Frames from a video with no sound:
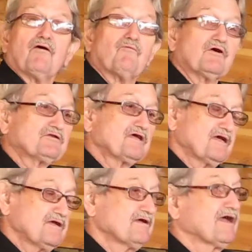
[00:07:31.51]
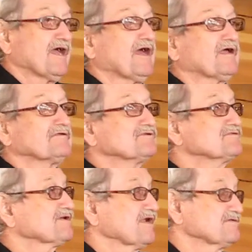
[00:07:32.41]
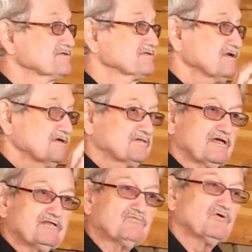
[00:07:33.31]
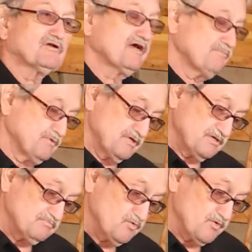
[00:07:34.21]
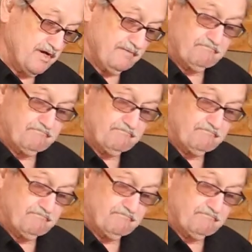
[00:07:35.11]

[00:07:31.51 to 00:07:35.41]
one day, and she said, I just got to tell you what happened this morning.